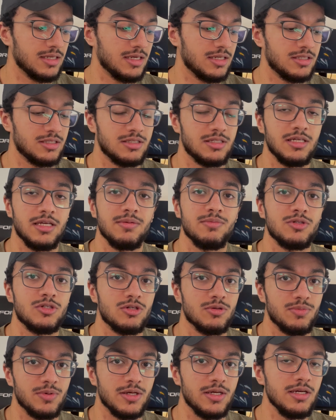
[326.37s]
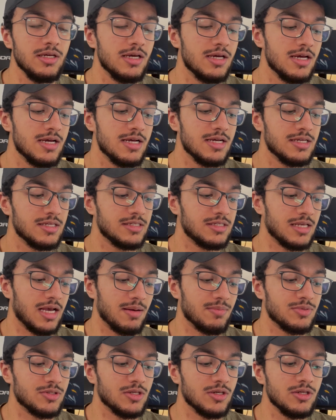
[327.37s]
it seems to be
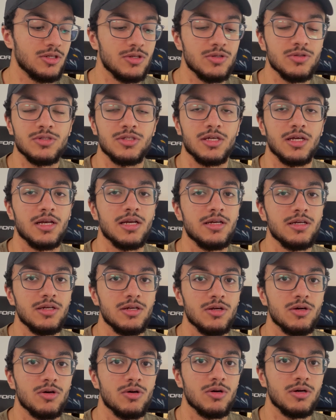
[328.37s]
Samsung New Zealand